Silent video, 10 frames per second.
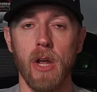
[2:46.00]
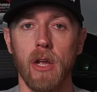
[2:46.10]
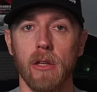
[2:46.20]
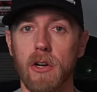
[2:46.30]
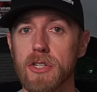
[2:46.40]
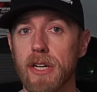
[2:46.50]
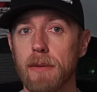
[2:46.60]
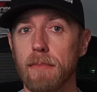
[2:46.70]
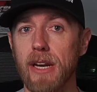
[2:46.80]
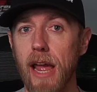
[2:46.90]
Larson
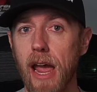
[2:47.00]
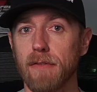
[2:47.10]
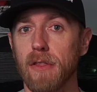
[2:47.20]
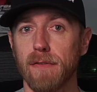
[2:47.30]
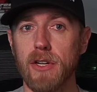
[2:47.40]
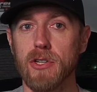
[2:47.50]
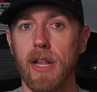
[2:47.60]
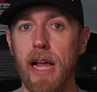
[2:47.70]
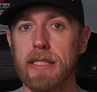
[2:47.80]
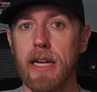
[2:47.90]
admitted after the feature
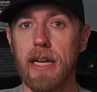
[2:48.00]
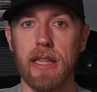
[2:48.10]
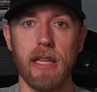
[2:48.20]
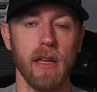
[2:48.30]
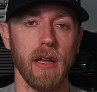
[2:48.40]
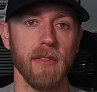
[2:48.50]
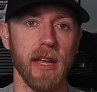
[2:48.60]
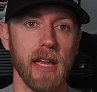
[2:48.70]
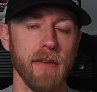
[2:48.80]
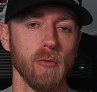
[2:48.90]
last night
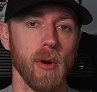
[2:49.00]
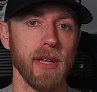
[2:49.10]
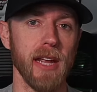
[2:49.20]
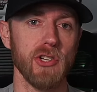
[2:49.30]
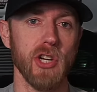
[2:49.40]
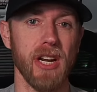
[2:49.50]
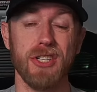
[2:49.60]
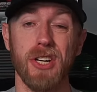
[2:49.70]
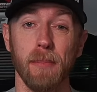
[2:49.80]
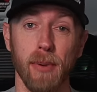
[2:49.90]
that Kevin Rumley had
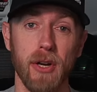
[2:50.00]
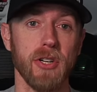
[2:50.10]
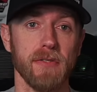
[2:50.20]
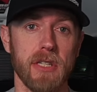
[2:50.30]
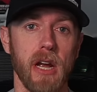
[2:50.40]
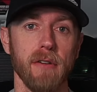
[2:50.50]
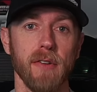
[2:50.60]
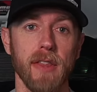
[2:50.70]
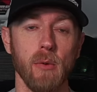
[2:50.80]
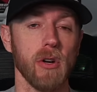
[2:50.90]
changed a bunch of
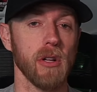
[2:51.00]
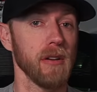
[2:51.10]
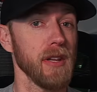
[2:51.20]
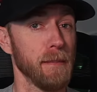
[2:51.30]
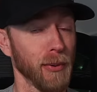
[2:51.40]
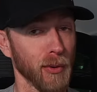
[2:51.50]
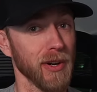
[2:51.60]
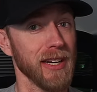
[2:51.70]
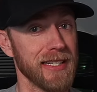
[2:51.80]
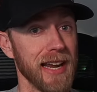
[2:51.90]
stuff, and they were clearly
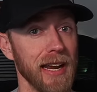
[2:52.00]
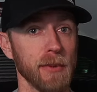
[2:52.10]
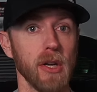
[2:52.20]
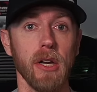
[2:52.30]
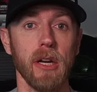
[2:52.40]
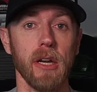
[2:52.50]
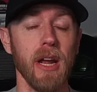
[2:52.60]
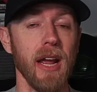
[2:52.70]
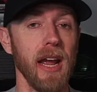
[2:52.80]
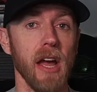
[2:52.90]
pretty damn good.
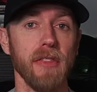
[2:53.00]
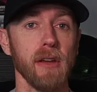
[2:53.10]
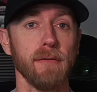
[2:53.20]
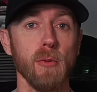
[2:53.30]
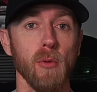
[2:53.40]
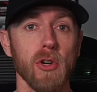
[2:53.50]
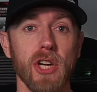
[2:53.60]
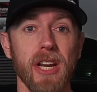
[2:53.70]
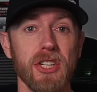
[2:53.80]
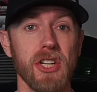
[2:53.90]
I think a few more
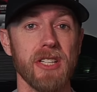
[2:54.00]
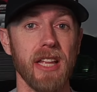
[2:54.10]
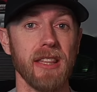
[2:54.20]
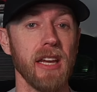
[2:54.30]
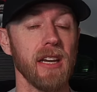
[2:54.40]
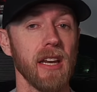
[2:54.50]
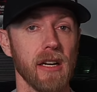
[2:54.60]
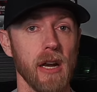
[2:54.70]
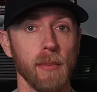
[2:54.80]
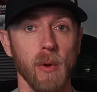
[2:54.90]
changes, and they could
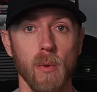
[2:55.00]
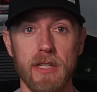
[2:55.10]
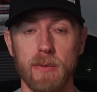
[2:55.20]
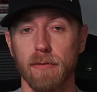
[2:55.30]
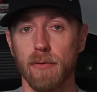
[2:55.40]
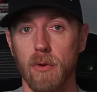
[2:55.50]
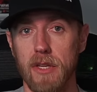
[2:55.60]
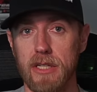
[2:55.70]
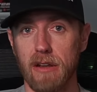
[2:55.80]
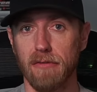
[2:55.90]
get a couple of wins before
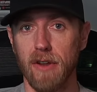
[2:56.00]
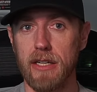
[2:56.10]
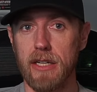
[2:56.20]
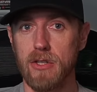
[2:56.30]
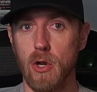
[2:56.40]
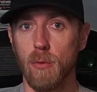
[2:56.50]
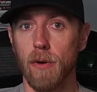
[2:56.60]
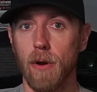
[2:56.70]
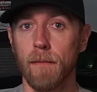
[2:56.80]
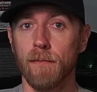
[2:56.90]
this event is over.